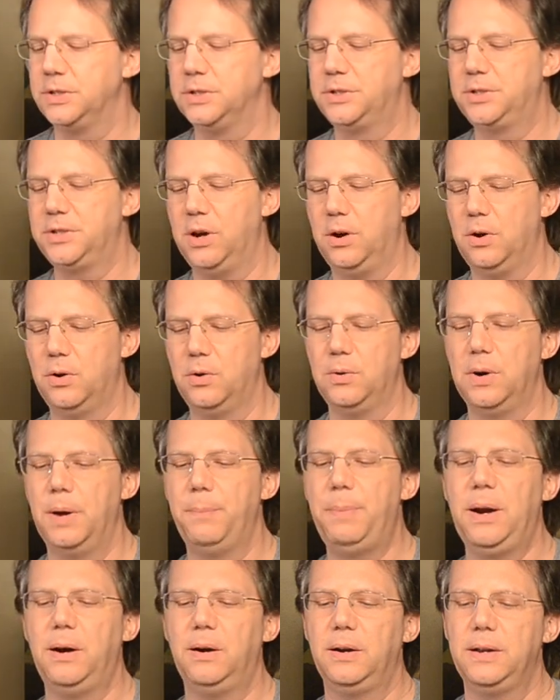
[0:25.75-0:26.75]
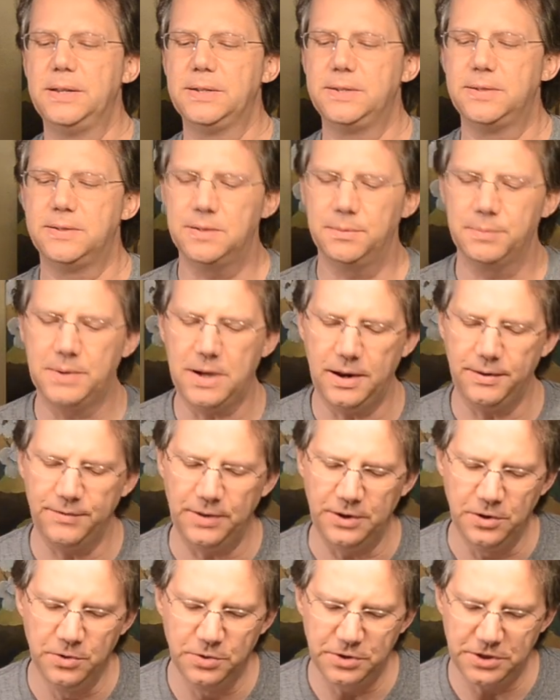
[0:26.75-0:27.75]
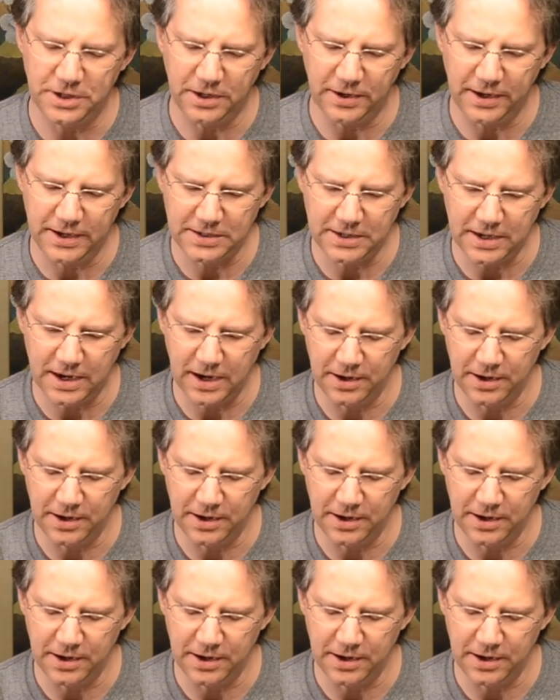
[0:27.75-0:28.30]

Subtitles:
And so, apparently this is some kind of a new series.